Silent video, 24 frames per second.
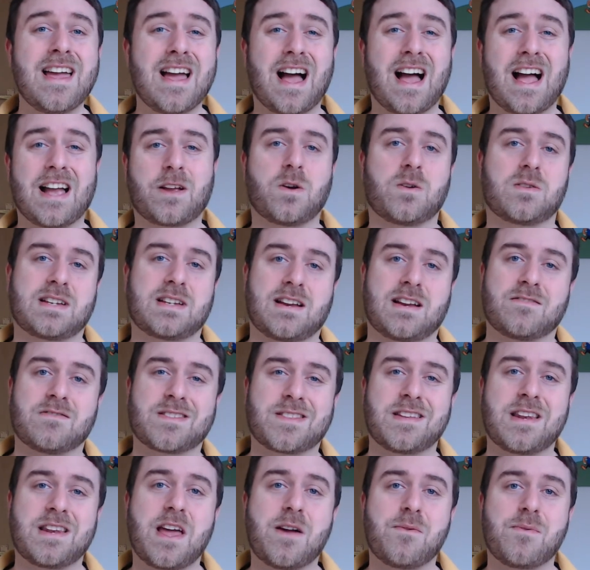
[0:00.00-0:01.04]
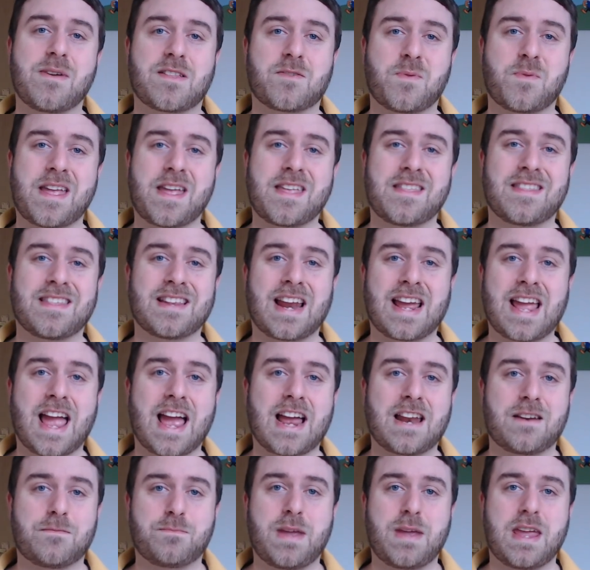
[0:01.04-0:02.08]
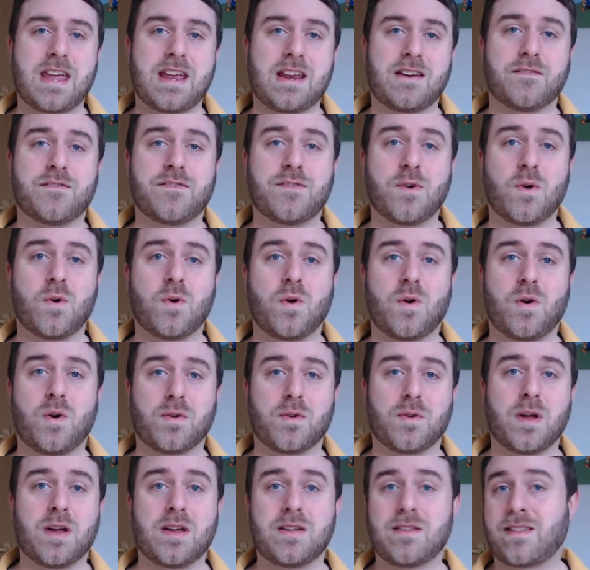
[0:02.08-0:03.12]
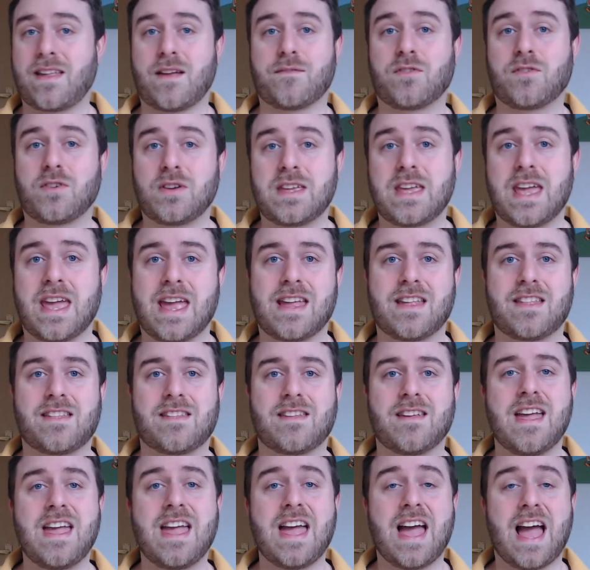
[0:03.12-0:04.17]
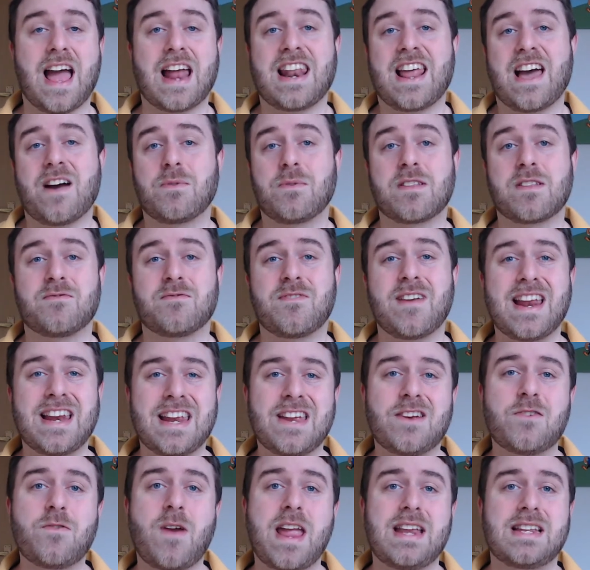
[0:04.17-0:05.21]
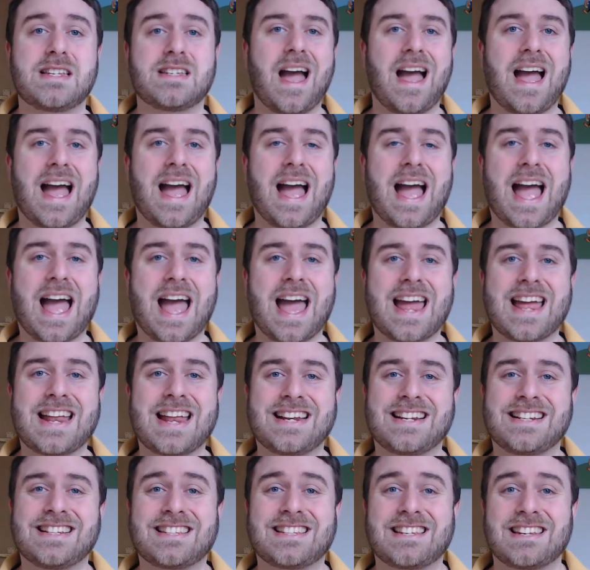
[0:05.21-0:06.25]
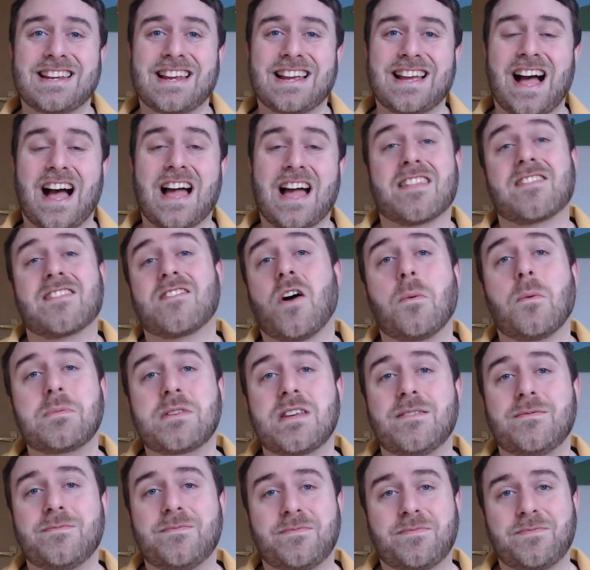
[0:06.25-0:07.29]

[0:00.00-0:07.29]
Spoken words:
I got down to the lowest weight that I had been for several years, and that was really great. And I stopped.